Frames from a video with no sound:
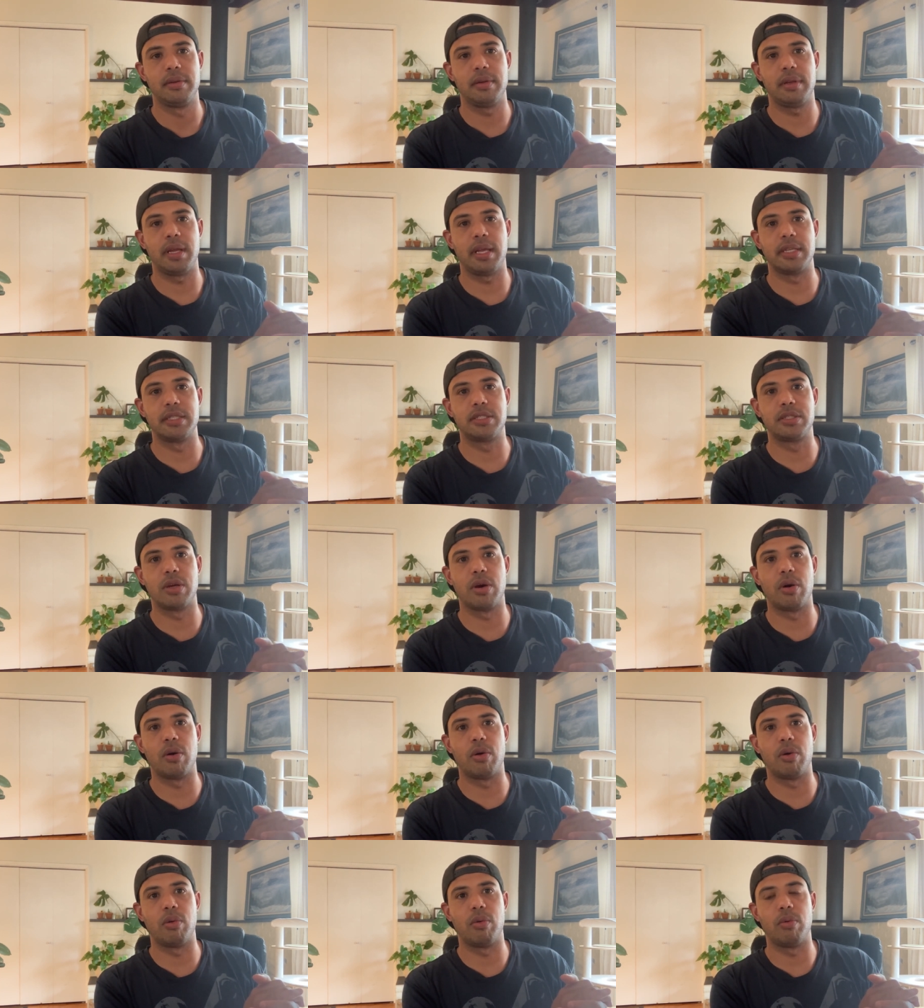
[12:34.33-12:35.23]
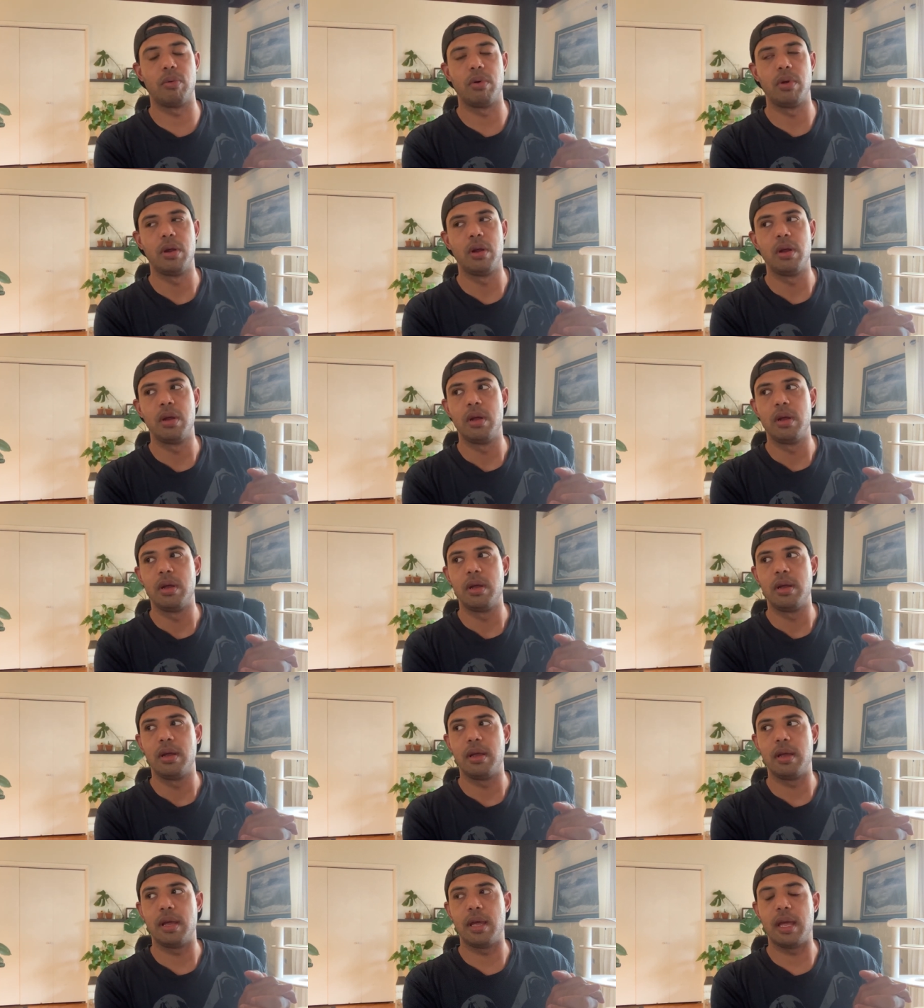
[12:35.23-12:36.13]
And so,
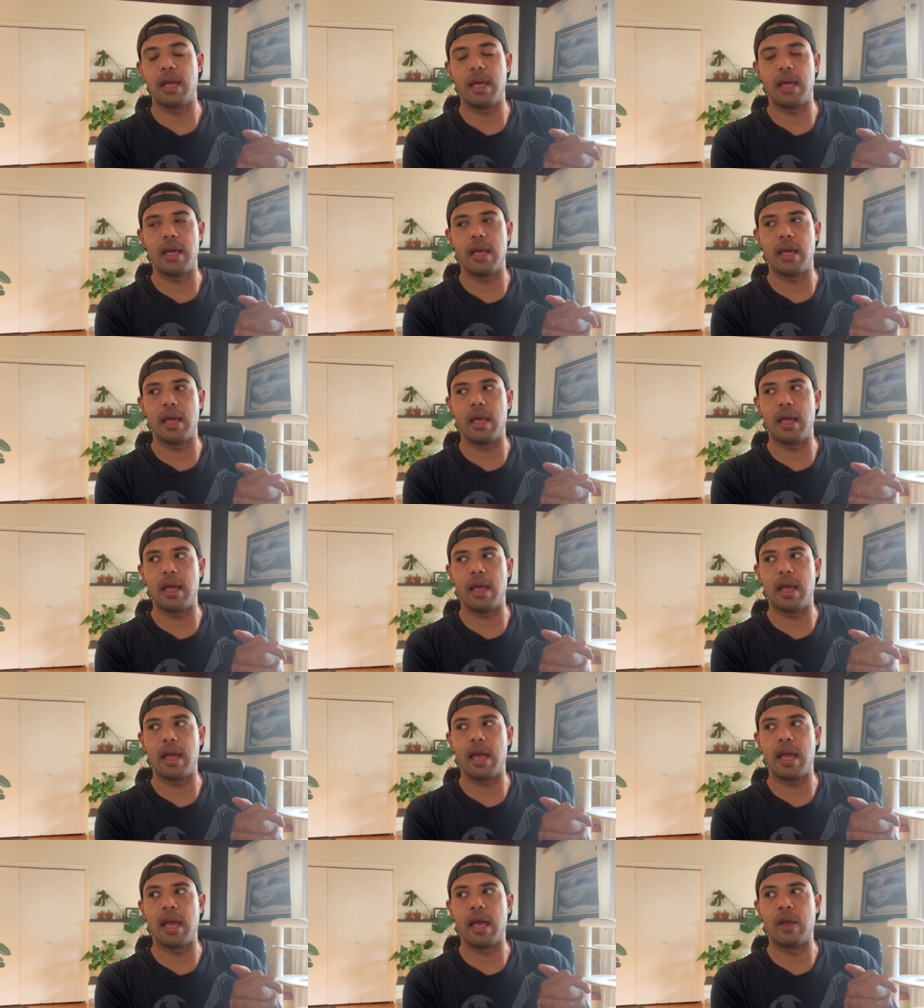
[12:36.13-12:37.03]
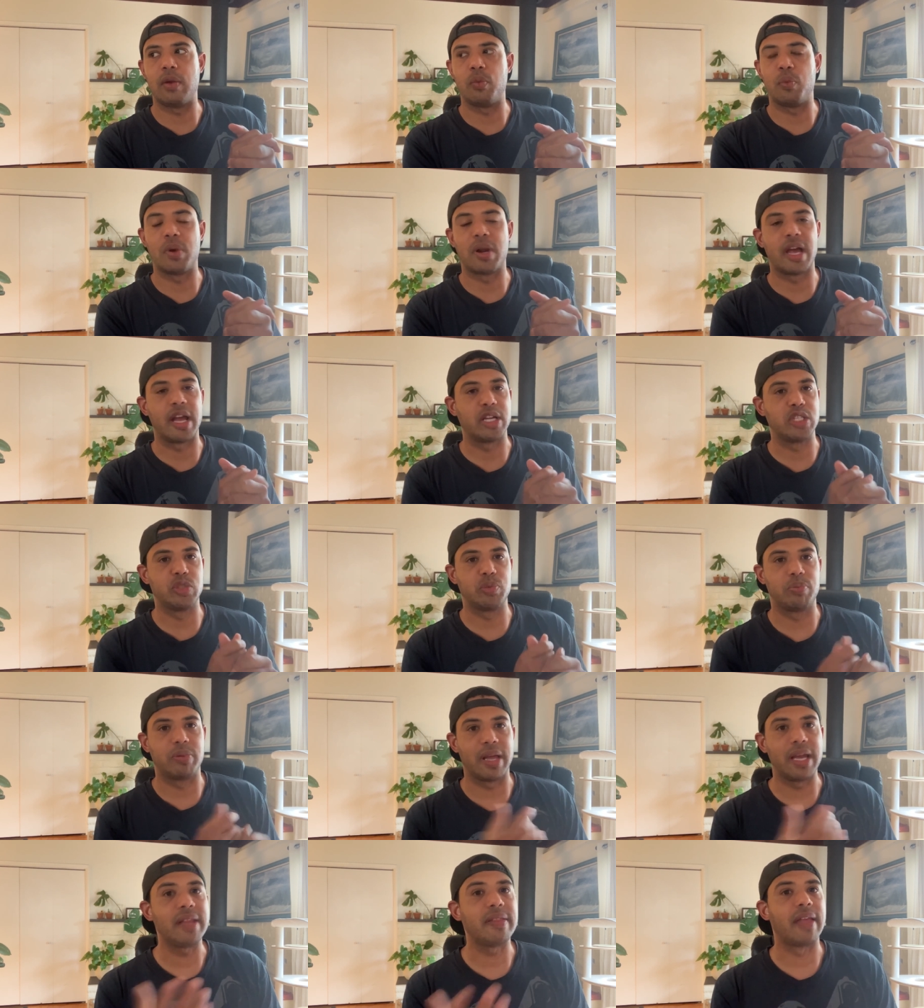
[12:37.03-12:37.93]
and when I
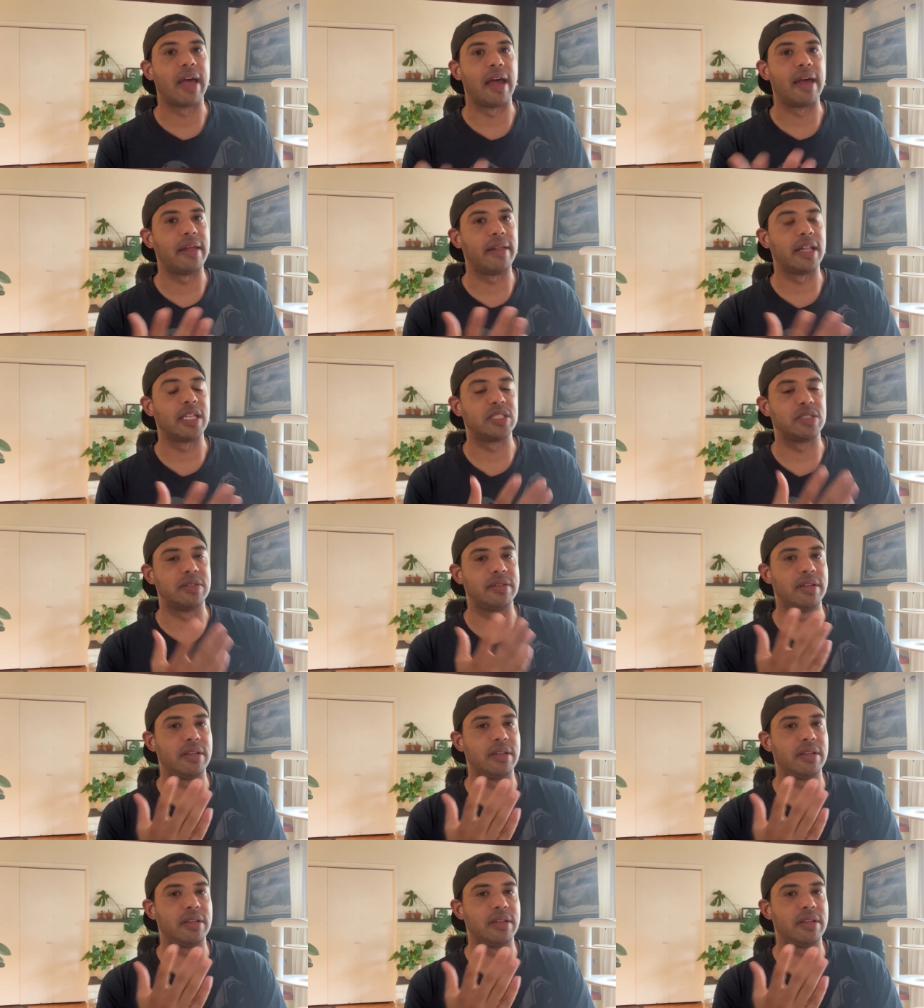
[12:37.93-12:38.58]
explained that, that's